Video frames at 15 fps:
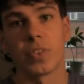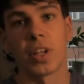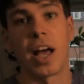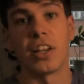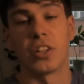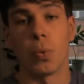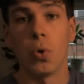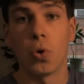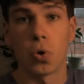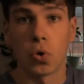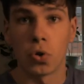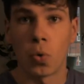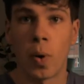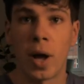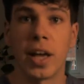Had to walk all
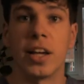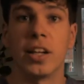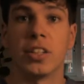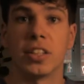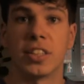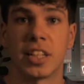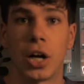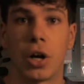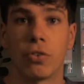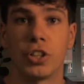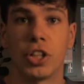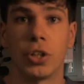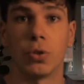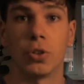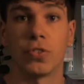the way to South
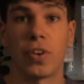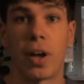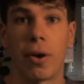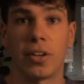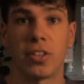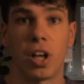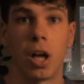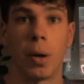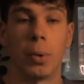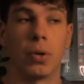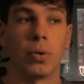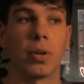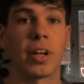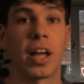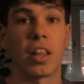Shields ferry
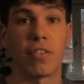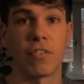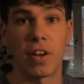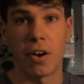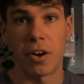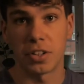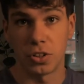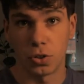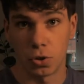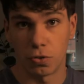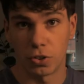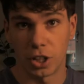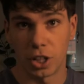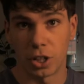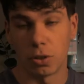terminal, get the ferry to
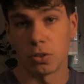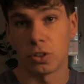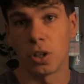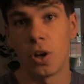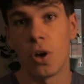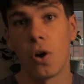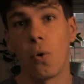North Shields,